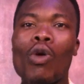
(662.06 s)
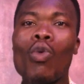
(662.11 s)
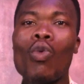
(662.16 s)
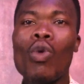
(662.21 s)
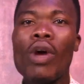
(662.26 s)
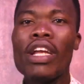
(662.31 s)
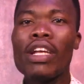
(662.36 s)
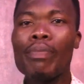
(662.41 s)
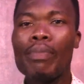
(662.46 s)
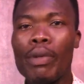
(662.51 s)

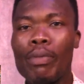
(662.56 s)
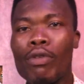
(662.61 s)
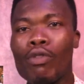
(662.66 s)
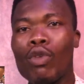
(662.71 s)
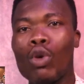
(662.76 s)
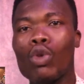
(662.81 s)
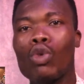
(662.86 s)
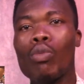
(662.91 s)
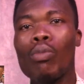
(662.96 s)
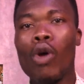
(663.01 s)
wo any people
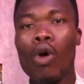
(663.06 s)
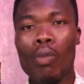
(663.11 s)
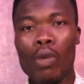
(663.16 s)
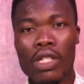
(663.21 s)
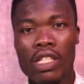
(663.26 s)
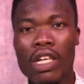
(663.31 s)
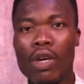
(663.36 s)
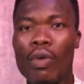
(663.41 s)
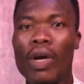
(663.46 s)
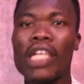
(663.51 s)
for so ba mo
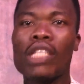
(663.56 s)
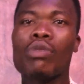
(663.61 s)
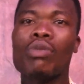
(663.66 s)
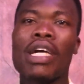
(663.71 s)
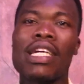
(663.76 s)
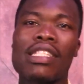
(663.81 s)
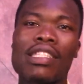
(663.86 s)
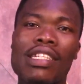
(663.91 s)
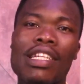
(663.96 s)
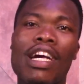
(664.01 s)
share white
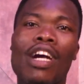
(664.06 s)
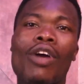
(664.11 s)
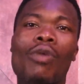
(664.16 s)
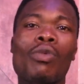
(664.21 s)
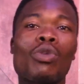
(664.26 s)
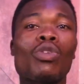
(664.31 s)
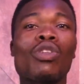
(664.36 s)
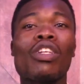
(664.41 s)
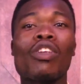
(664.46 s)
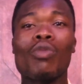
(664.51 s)
white na
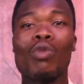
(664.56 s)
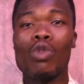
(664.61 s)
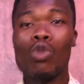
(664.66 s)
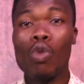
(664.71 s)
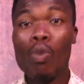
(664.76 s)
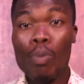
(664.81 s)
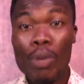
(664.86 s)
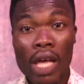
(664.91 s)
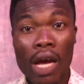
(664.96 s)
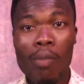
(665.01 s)
mo se na mo so
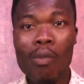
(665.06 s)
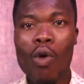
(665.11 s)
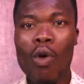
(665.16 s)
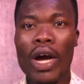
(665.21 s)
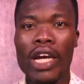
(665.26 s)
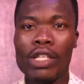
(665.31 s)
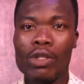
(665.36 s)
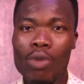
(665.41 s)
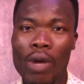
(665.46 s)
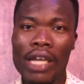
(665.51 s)
bi abo
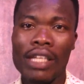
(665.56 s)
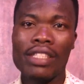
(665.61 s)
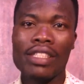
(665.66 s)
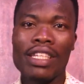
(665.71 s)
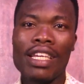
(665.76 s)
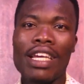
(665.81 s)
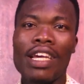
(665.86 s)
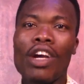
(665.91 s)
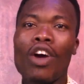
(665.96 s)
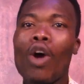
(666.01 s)
white white
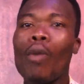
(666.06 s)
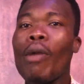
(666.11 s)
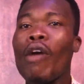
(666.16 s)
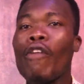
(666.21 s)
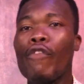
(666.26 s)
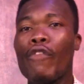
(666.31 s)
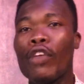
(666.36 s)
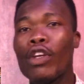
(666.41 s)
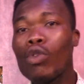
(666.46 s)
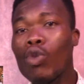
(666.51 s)
o ma
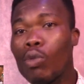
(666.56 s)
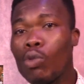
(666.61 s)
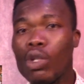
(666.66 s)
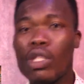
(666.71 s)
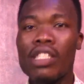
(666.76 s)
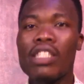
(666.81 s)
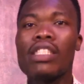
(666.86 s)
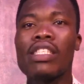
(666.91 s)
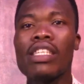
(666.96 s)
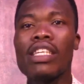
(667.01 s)
feel mo
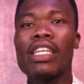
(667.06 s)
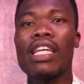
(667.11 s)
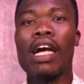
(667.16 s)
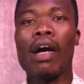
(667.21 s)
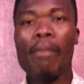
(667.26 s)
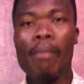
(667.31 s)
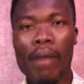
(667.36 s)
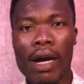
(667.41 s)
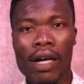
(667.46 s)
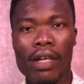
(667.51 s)
sit ni
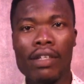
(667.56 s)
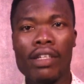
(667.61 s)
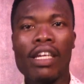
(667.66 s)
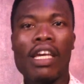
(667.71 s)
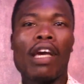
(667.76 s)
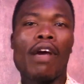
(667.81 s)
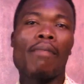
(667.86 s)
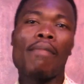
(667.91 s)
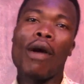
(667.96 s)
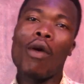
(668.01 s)
na ma
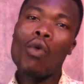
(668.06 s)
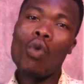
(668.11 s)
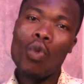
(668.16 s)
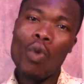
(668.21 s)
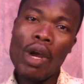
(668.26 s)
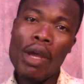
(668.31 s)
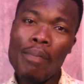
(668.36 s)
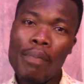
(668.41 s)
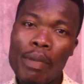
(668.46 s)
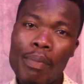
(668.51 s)
ba wo ko
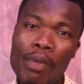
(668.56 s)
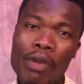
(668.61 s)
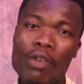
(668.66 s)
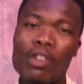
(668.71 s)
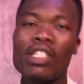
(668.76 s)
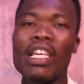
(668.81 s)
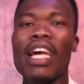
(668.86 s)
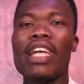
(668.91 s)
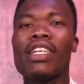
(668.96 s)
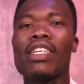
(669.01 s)
MPP
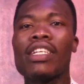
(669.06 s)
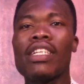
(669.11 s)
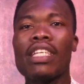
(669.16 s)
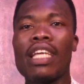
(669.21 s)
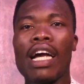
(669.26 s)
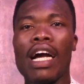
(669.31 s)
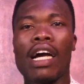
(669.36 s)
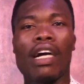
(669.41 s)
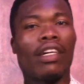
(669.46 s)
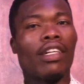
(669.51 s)
side ni
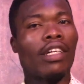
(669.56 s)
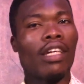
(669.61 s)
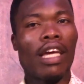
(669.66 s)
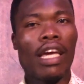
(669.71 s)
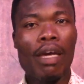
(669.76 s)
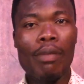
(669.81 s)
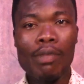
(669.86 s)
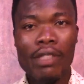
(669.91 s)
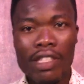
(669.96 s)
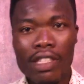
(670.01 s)
dia
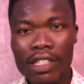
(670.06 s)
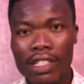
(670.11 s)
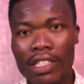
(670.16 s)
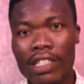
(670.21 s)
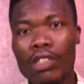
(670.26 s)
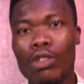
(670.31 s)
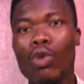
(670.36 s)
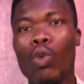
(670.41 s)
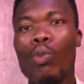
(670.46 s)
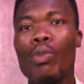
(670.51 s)
empty
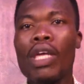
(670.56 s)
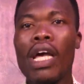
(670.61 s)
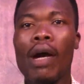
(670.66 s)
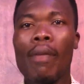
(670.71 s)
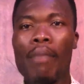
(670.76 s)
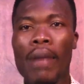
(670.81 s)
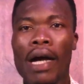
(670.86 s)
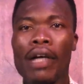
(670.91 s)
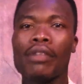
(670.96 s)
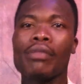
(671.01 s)
seat obi
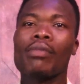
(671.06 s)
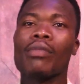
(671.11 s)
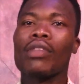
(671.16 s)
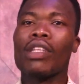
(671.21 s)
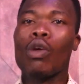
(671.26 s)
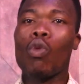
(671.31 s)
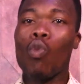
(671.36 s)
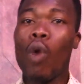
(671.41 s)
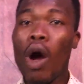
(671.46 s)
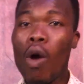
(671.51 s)
amba
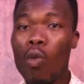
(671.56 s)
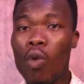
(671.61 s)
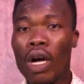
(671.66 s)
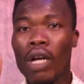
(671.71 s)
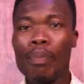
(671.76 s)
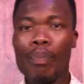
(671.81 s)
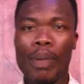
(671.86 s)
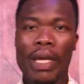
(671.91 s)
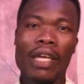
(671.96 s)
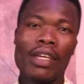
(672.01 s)

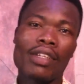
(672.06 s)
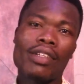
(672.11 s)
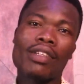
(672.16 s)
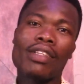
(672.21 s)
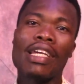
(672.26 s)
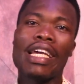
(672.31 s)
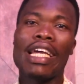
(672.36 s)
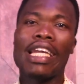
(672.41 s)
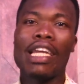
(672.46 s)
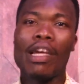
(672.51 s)
11 pe
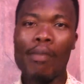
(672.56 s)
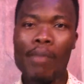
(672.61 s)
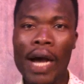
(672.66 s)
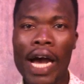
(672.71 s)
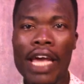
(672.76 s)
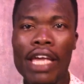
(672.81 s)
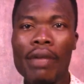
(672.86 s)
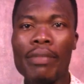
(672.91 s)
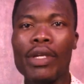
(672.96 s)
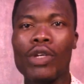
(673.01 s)
and e
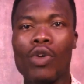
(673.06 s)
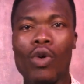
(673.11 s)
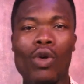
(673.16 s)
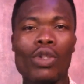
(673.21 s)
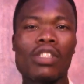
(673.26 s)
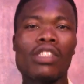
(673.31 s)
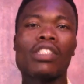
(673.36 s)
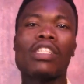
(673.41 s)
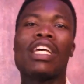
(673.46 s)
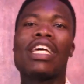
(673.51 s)
buy
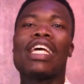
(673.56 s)
because